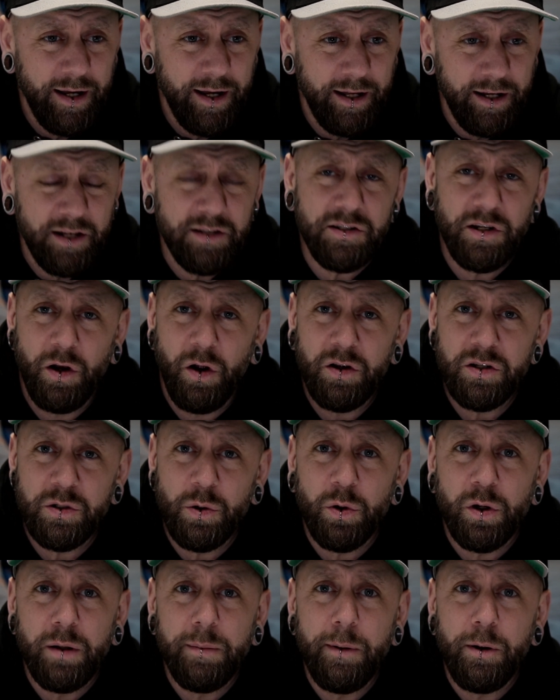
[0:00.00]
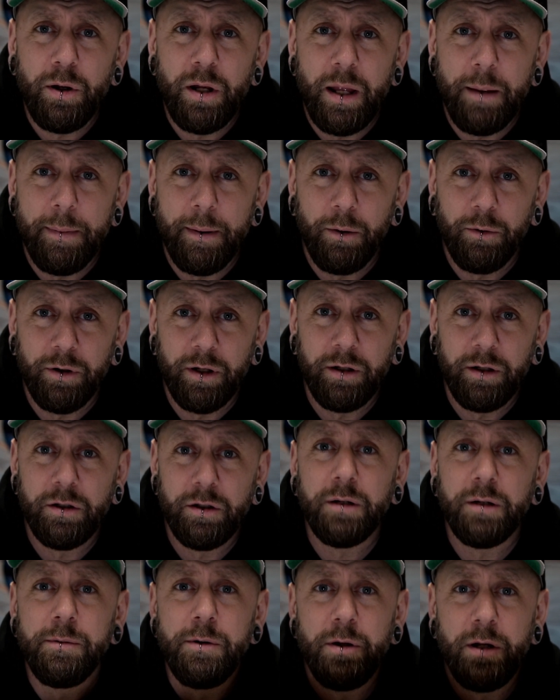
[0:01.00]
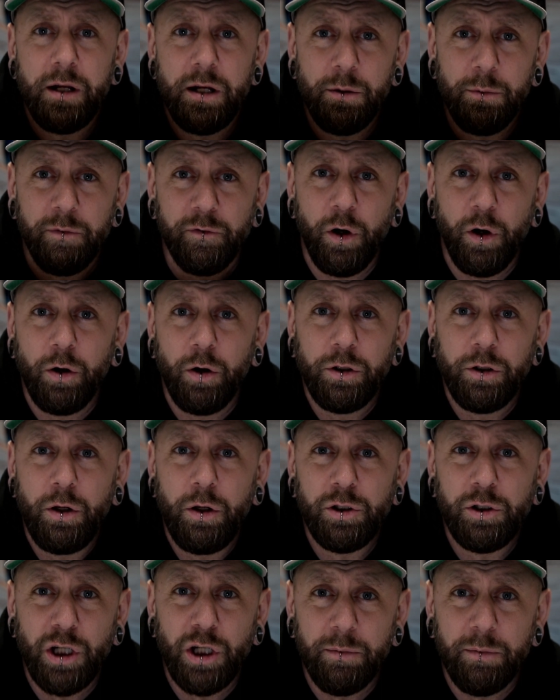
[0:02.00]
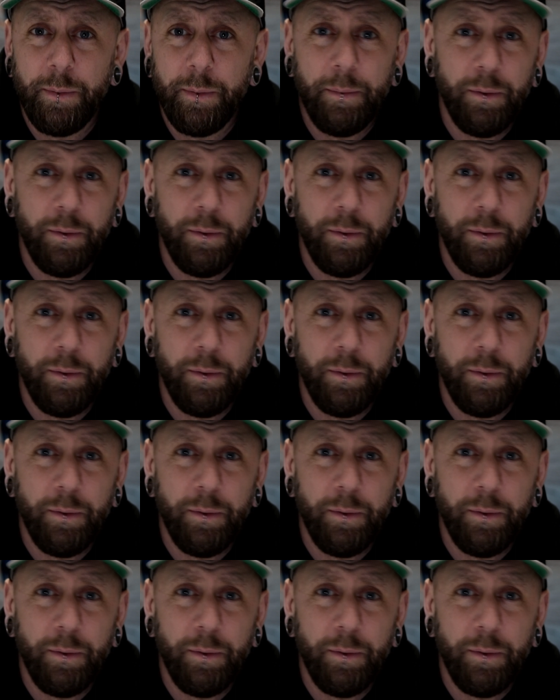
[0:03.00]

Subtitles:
And it's a nice little community building. The community that we've got on YouTube,